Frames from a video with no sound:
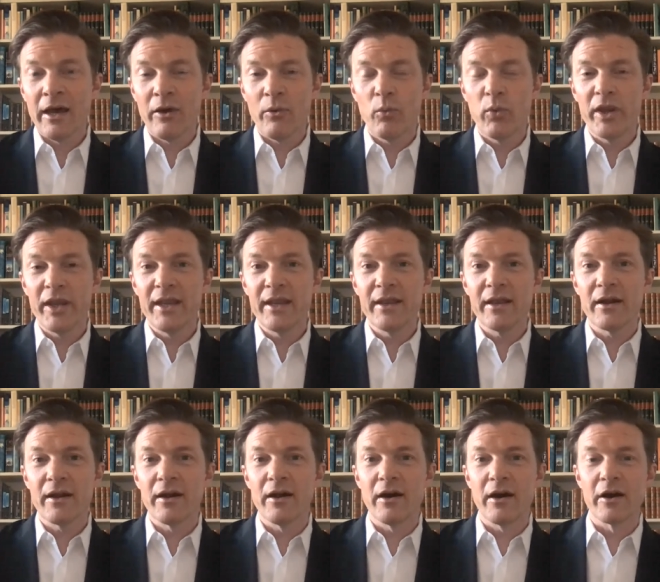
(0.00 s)
We
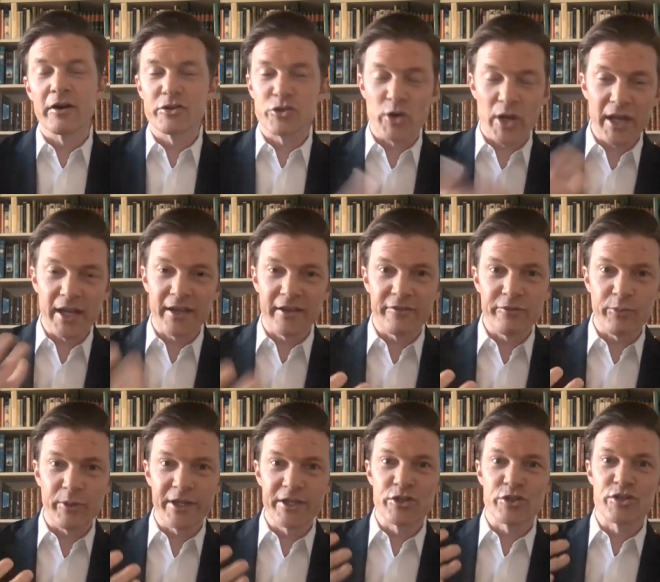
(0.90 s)
are trying in
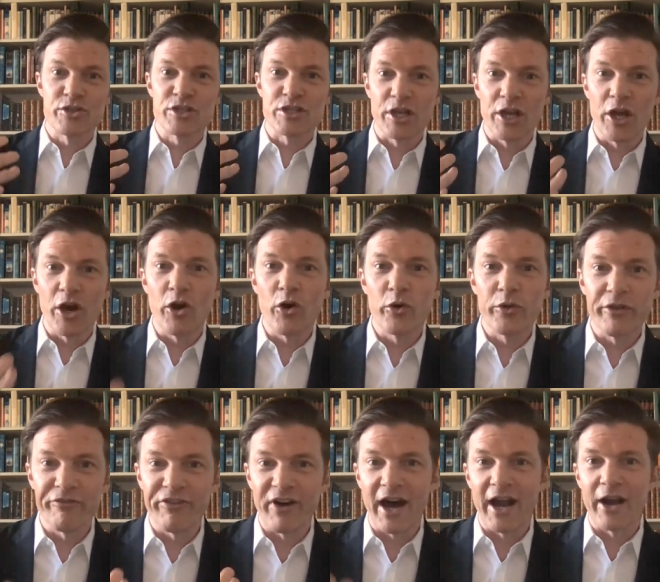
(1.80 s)
Sweden to slow the
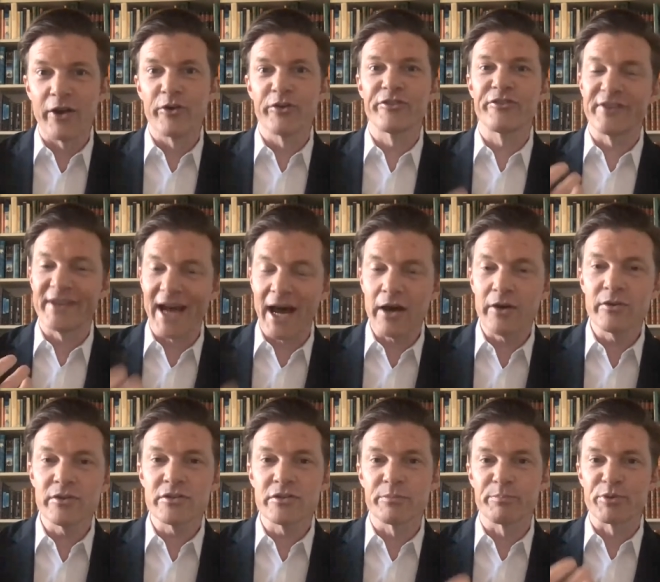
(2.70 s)
virus
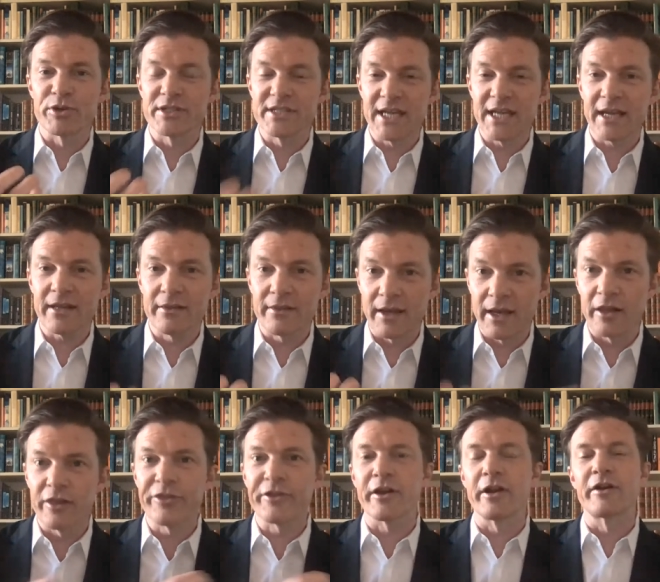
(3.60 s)
down, to protect the
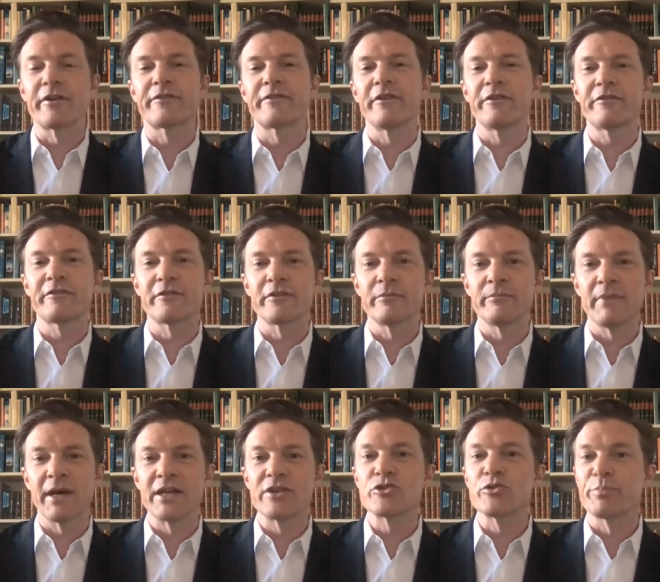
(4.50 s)
healthcare system
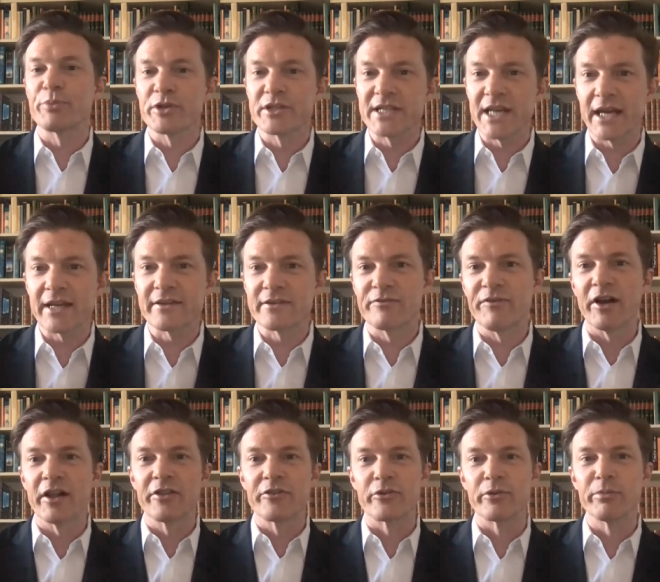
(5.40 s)
and to protect
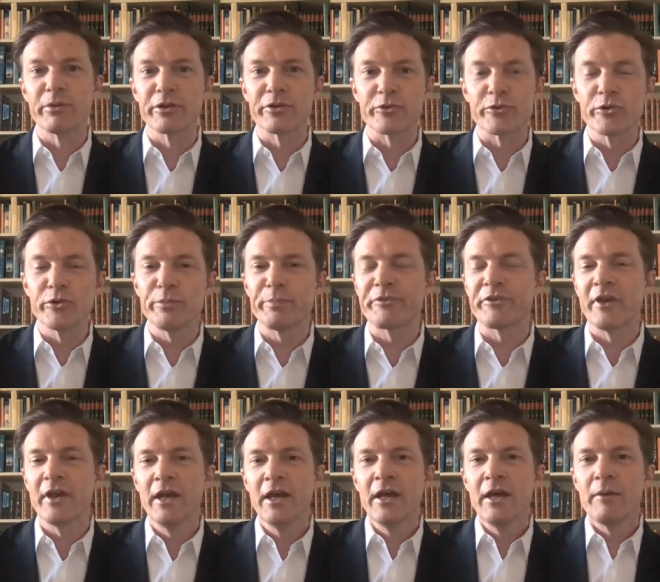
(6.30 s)
vulnerable groups,
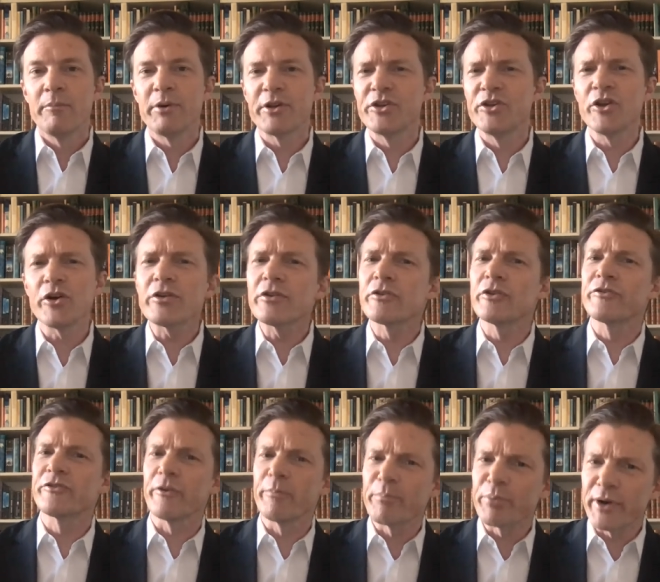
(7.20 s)
but not to
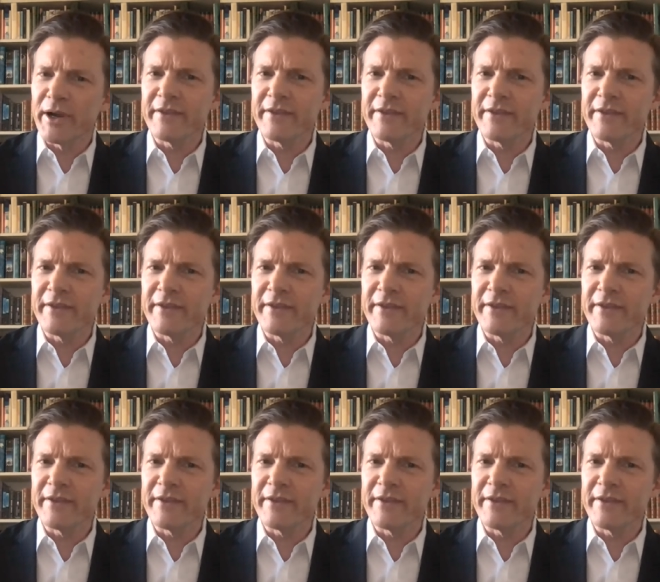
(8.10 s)
suppress,